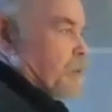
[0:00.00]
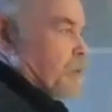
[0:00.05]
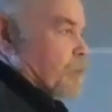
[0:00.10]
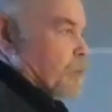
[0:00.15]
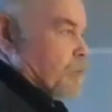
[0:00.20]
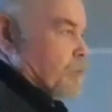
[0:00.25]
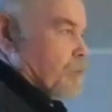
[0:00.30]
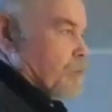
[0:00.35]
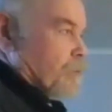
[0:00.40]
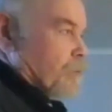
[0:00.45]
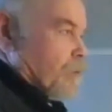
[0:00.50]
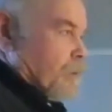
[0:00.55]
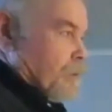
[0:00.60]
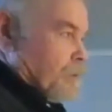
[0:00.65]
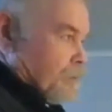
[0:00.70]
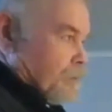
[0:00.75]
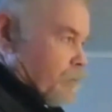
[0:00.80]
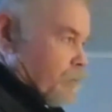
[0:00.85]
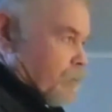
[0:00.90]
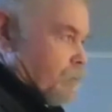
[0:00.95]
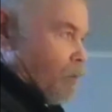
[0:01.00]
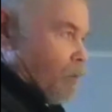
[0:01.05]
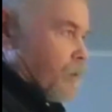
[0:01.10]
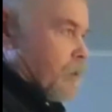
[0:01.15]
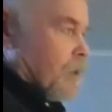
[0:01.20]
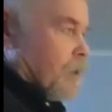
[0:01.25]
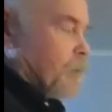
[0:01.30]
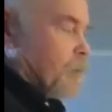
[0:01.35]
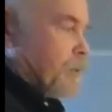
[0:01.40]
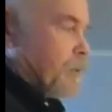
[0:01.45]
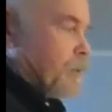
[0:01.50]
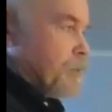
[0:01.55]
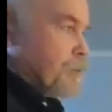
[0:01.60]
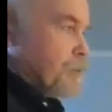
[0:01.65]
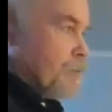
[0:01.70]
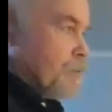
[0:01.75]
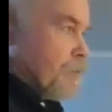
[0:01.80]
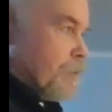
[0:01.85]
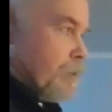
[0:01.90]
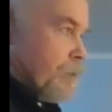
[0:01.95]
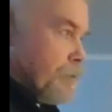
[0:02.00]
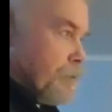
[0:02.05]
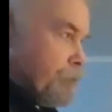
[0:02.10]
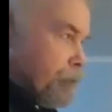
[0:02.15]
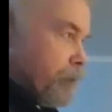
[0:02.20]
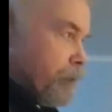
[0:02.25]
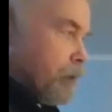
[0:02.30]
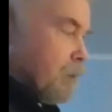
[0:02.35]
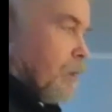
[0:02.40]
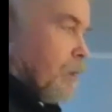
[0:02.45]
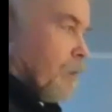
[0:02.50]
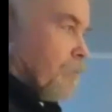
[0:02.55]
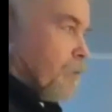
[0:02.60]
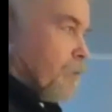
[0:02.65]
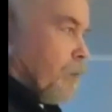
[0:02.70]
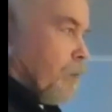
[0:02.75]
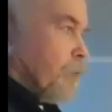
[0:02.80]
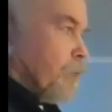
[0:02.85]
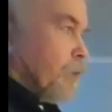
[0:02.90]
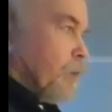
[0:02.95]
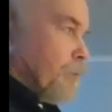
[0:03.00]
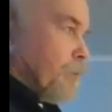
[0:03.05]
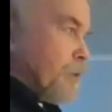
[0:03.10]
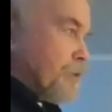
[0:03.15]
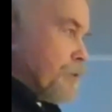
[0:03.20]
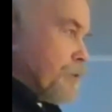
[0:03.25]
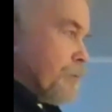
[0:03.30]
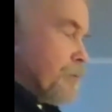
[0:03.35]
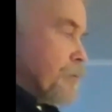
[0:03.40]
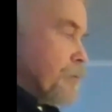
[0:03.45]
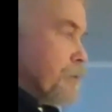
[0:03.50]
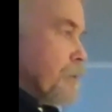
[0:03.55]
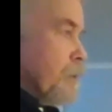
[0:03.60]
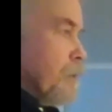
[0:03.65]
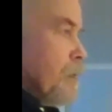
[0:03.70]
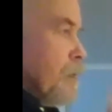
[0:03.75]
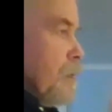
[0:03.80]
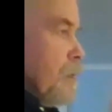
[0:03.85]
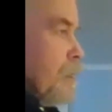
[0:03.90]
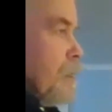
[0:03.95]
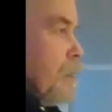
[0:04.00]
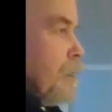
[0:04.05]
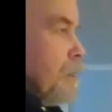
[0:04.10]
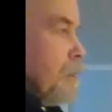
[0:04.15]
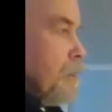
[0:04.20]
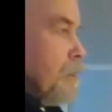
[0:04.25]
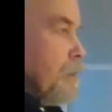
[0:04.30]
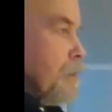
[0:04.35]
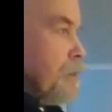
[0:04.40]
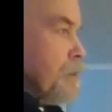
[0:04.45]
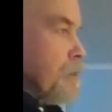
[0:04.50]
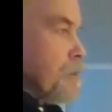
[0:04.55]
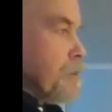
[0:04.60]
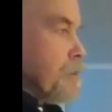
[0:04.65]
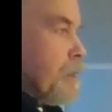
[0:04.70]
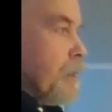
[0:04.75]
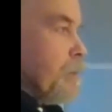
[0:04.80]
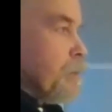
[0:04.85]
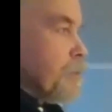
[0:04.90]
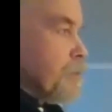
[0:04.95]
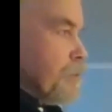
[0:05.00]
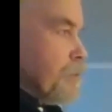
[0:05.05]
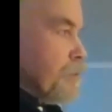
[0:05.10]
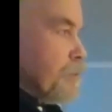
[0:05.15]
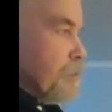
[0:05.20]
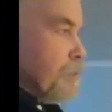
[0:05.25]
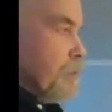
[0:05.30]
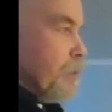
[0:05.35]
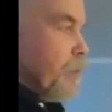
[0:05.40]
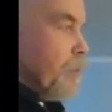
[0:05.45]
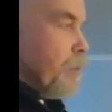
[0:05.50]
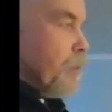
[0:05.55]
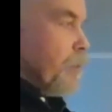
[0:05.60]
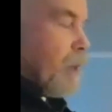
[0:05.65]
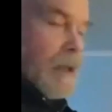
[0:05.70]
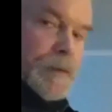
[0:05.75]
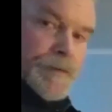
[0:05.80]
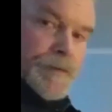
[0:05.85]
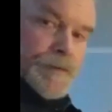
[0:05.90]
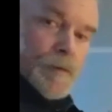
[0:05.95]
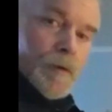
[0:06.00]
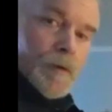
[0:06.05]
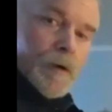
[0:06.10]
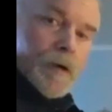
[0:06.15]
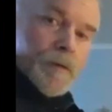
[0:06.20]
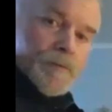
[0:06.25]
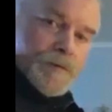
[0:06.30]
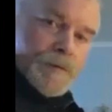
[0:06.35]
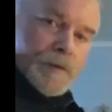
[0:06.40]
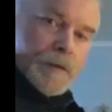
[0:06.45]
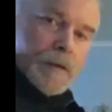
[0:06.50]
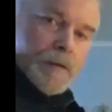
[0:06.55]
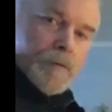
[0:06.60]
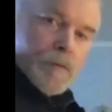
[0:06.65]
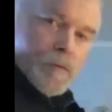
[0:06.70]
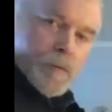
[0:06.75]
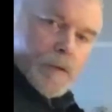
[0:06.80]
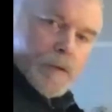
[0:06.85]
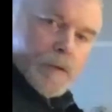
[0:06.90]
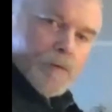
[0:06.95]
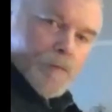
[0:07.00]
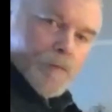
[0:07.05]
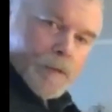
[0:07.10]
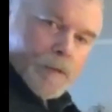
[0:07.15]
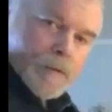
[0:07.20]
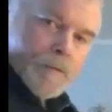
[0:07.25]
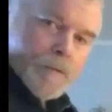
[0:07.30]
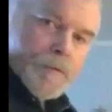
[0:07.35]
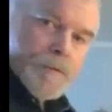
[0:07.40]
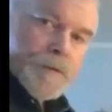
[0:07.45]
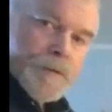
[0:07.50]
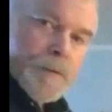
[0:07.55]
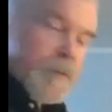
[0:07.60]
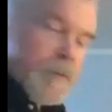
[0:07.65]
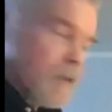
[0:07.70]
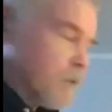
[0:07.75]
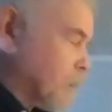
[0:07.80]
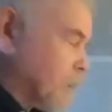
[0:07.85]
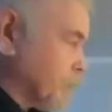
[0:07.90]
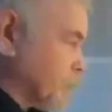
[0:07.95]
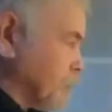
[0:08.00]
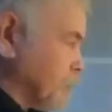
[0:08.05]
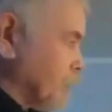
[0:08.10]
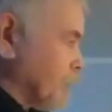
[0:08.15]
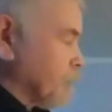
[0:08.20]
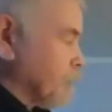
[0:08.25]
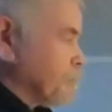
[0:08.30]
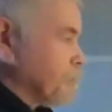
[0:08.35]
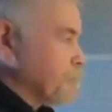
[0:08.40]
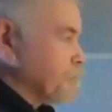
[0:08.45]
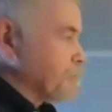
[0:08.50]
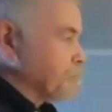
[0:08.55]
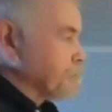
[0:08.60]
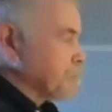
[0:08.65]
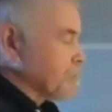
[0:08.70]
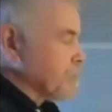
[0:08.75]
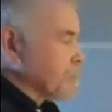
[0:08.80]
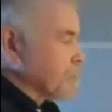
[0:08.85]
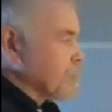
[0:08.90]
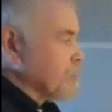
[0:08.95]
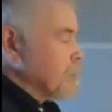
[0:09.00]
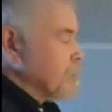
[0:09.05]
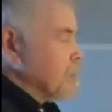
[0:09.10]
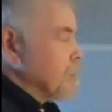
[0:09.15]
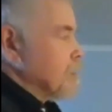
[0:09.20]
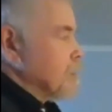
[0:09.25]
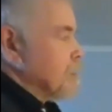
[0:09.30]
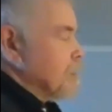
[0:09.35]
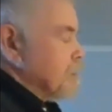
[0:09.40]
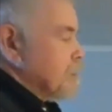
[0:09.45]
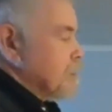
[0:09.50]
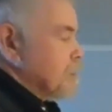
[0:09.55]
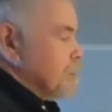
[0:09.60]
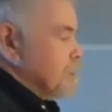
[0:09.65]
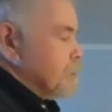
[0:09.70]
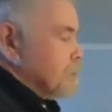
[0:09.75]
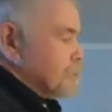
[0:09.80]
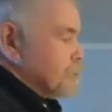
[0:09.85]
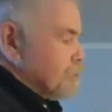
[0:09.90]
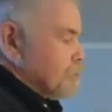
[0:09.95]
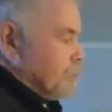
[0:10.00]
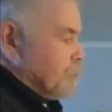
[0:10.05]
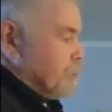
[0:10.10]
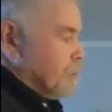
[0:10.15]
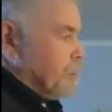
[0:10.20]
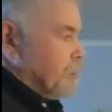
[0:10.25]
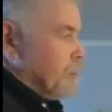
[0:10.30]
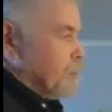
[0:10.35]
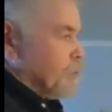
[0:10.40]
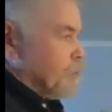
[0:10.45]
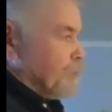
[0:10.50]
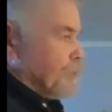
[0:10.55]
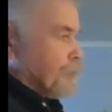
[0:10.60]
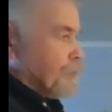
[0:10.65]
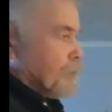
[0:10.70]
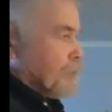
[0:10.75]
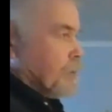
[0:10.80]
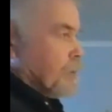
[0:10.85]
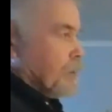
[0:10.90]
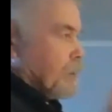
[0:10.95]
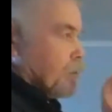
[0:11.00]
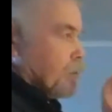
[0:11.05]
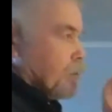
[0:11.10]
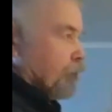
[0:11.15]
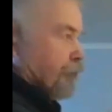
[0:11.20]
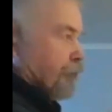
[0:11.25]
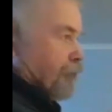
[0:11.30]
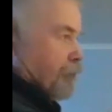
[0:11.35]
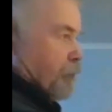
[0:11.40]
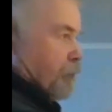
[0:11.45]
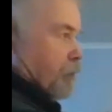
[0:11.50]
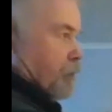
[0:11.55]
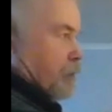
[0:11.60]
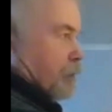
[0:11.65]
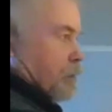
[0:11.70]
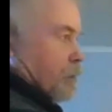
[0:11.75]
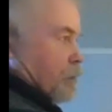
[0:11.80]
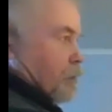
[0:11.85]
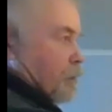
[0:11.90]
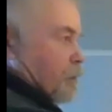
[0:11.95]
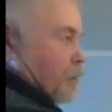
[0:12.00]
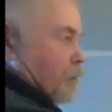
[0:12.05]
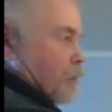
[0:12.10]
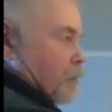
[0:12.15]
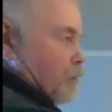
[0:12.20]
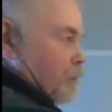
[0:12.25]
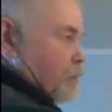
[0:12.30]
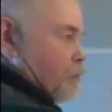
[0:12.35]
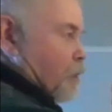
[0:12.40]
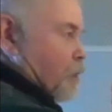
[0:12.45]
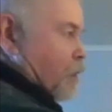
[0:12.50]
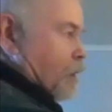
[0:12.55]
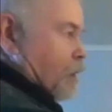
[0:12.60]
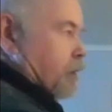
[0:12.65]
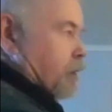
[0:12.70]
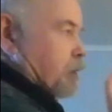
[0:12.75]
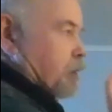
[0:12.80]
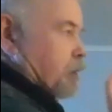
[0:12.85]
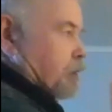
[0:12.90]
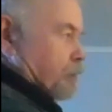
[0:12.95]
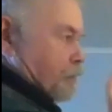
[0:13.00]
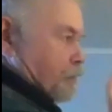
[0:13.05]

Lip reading: people who are, or companies who are doing a lot of carbon emissions in an attempt to do a balance or offset or a credit or something like that. So it enables a market